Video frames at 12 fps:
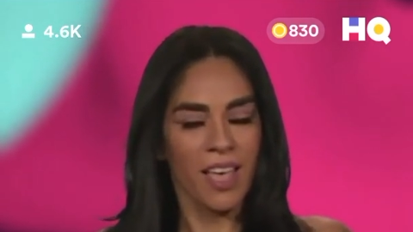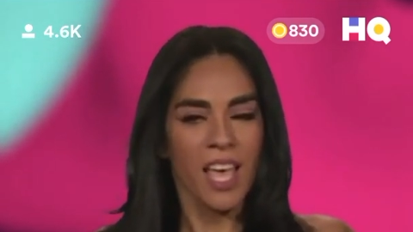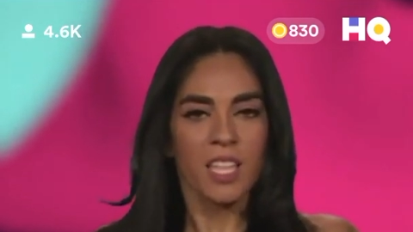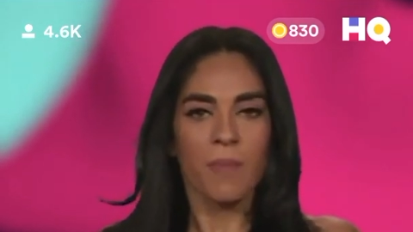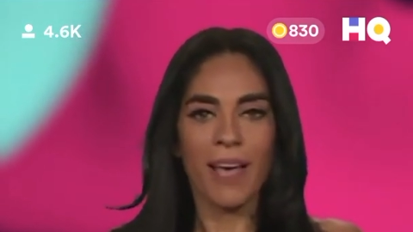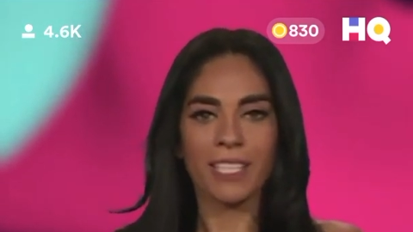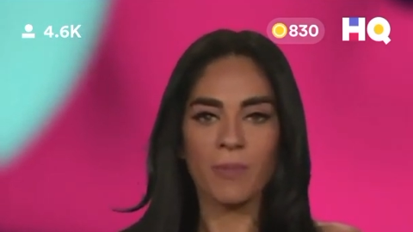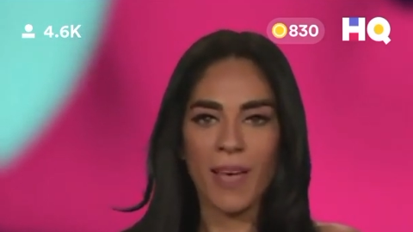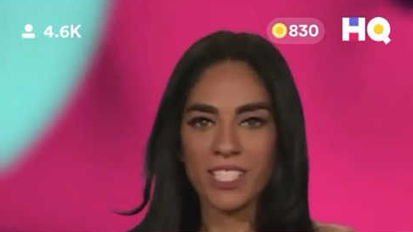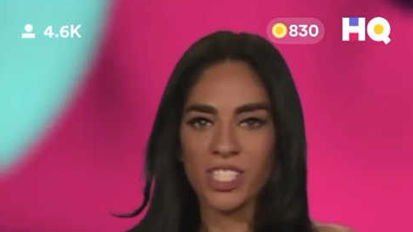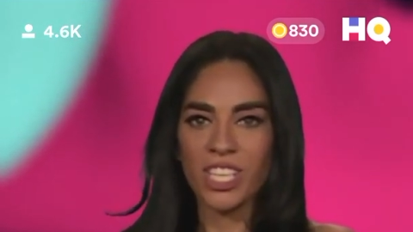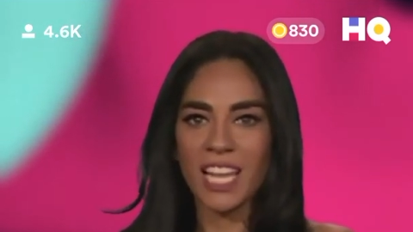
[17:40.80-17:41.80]
The
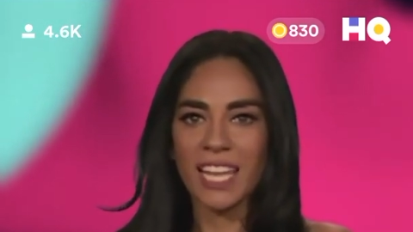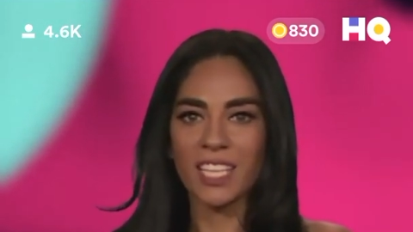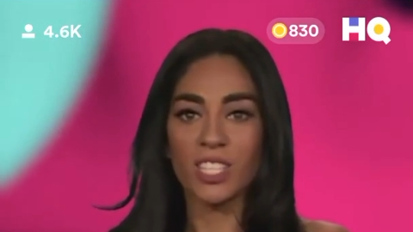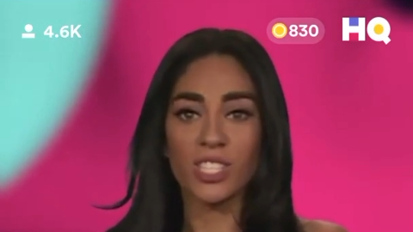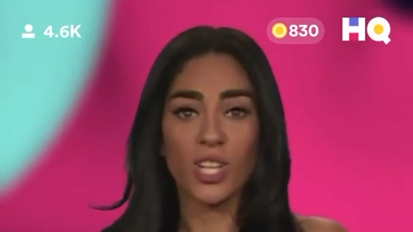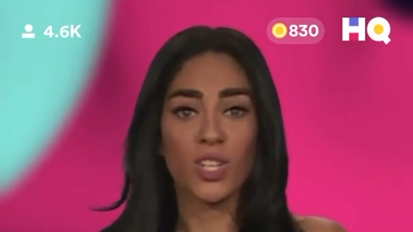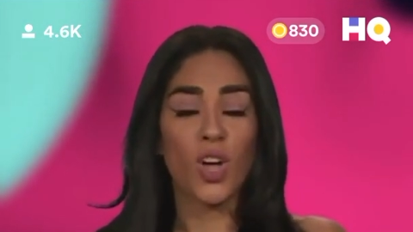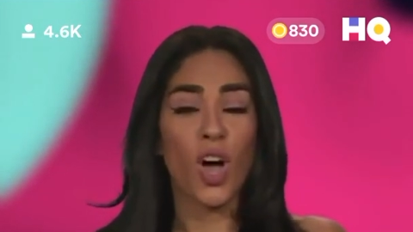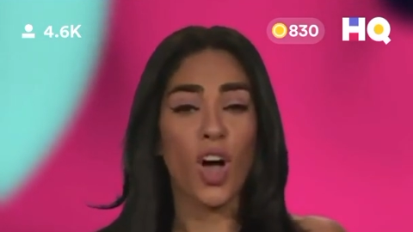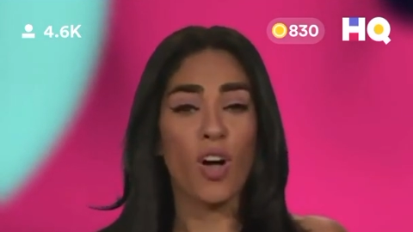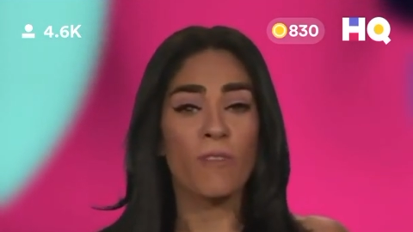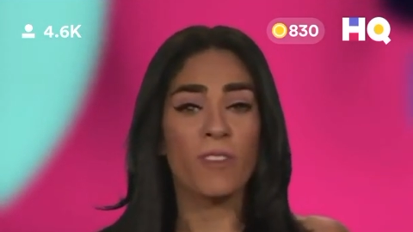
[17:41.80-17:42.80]
back-to-back shenanigans are
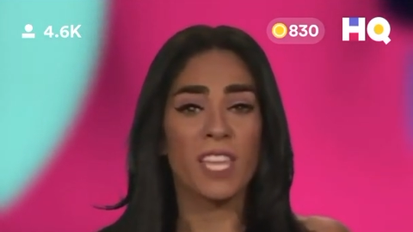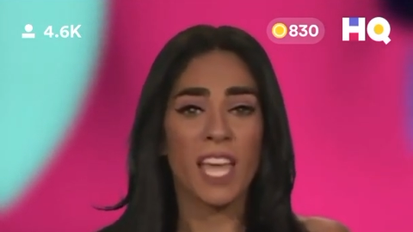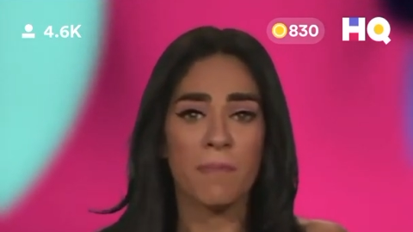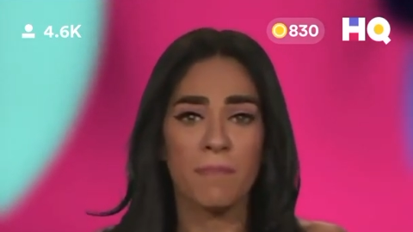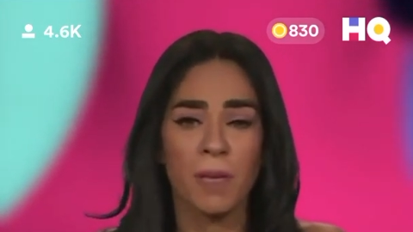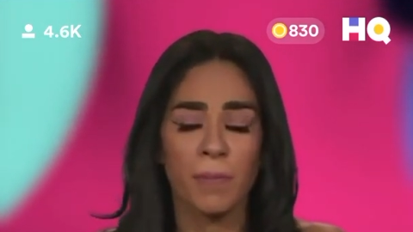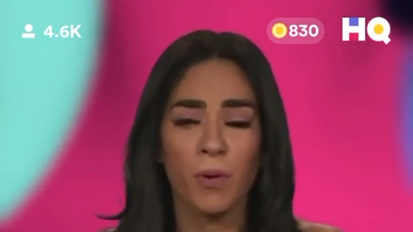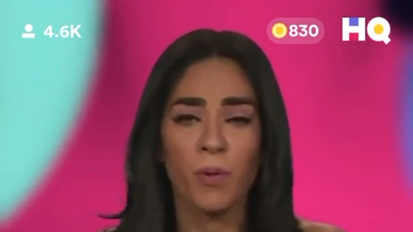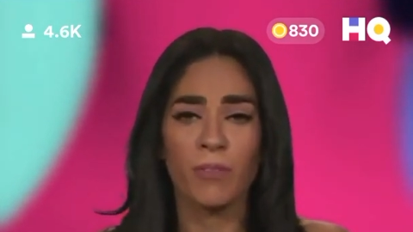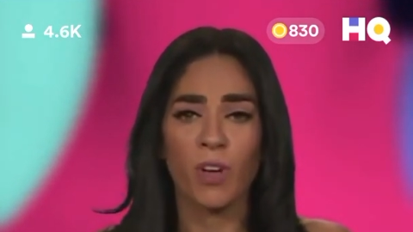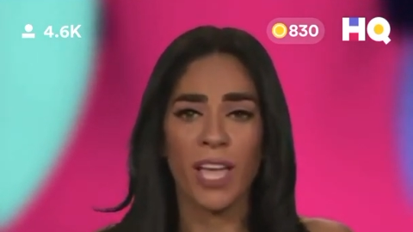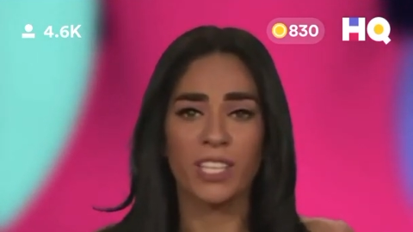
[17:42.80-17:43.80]
not over yet, people.
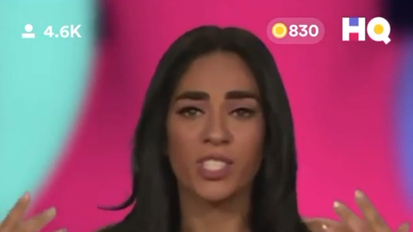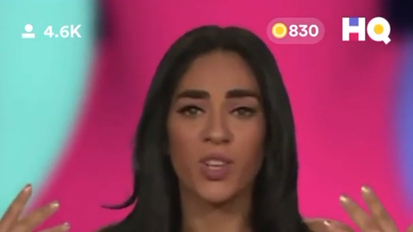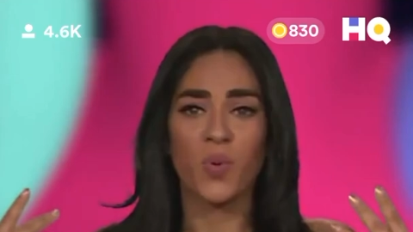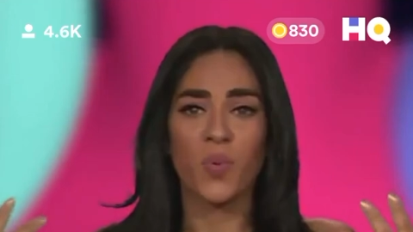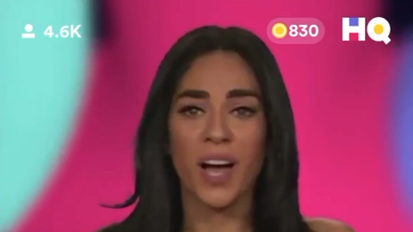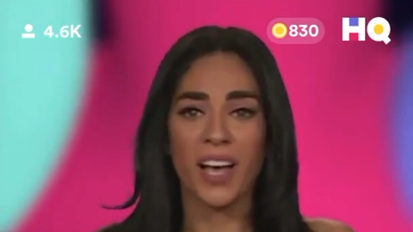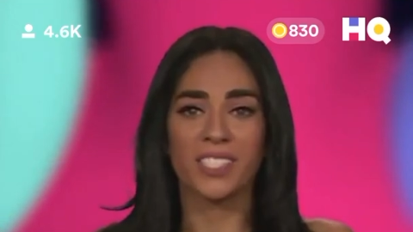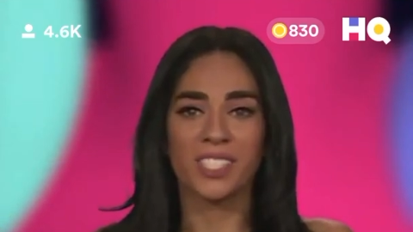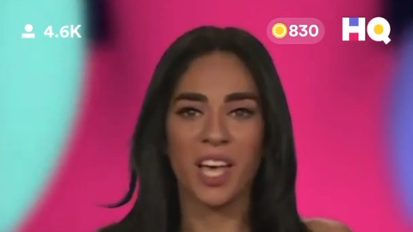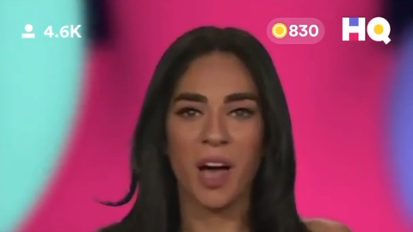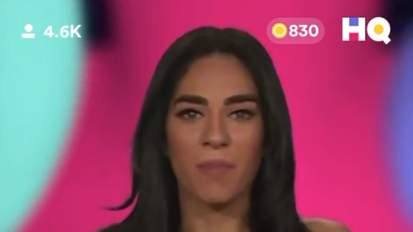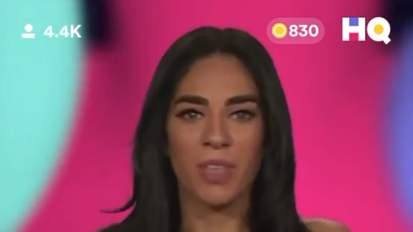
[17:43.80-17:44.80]
We've got HQ words
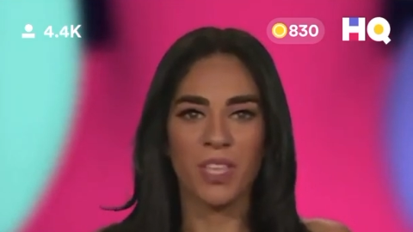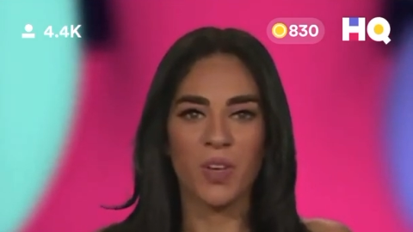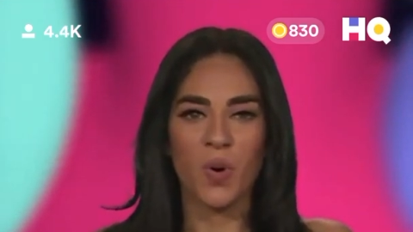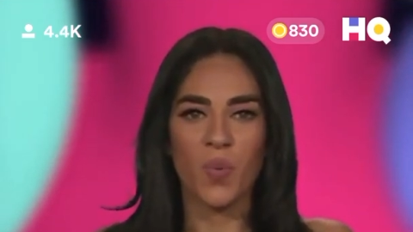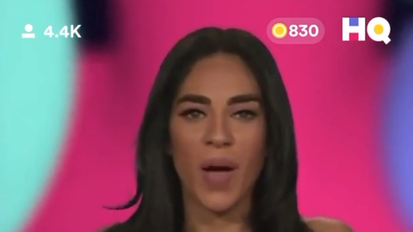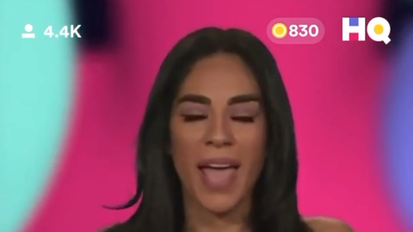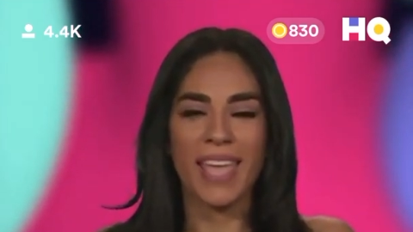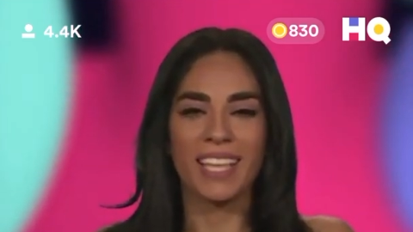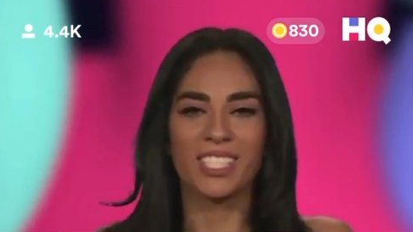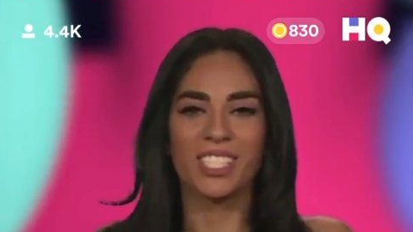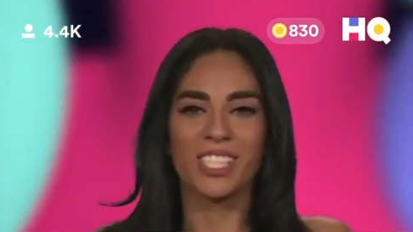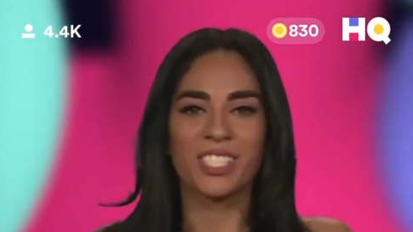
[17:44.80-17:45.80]
coming your way
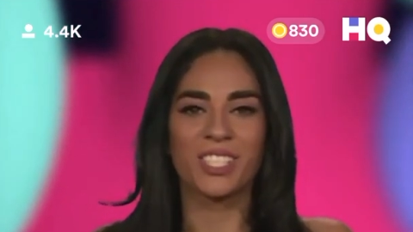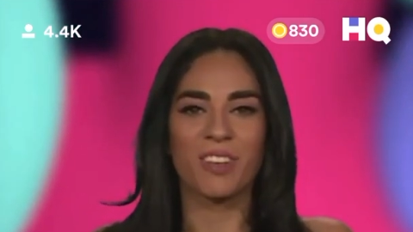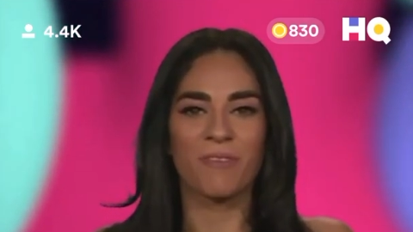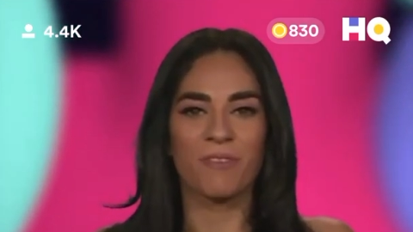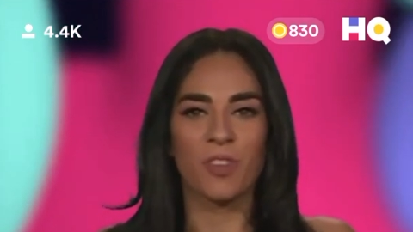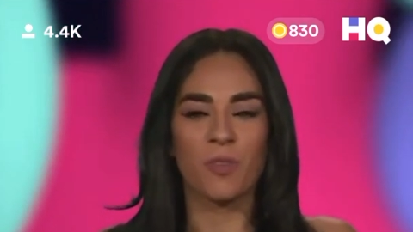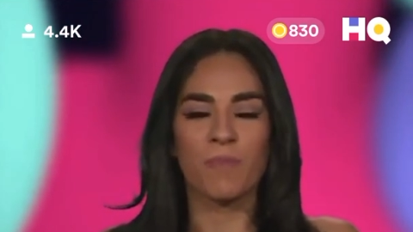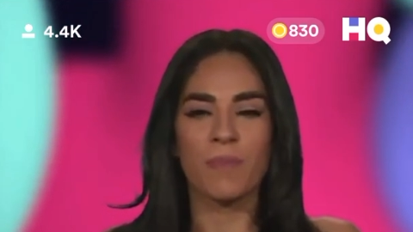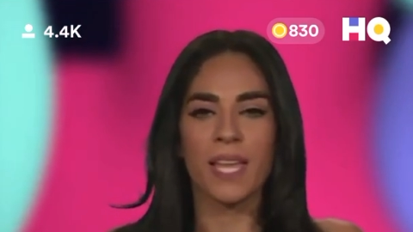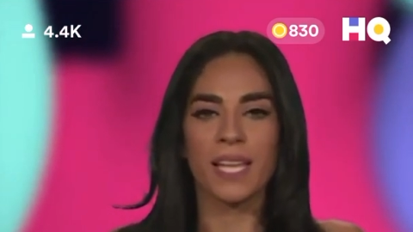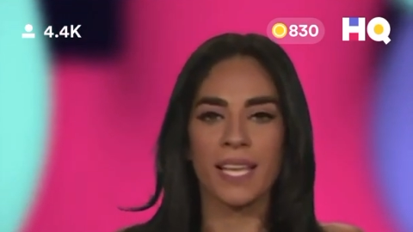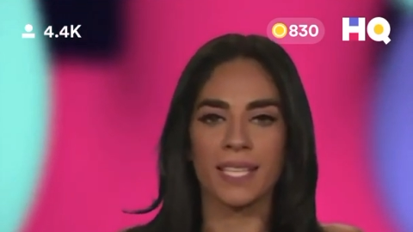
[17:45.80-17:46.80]
in just a few
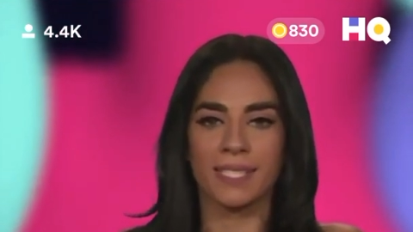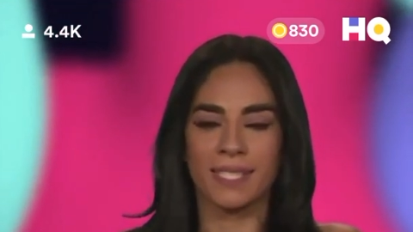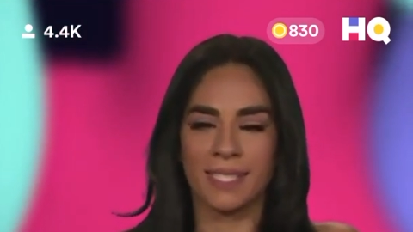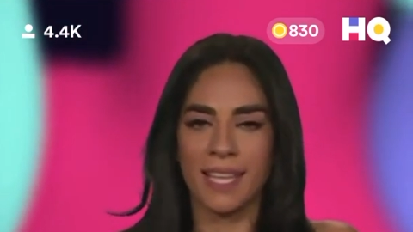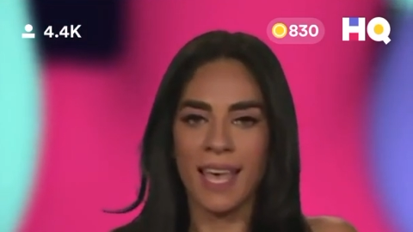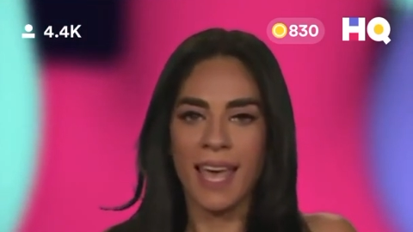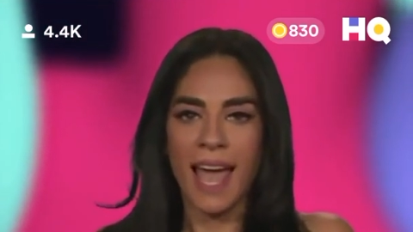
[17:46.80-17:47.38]
minutes.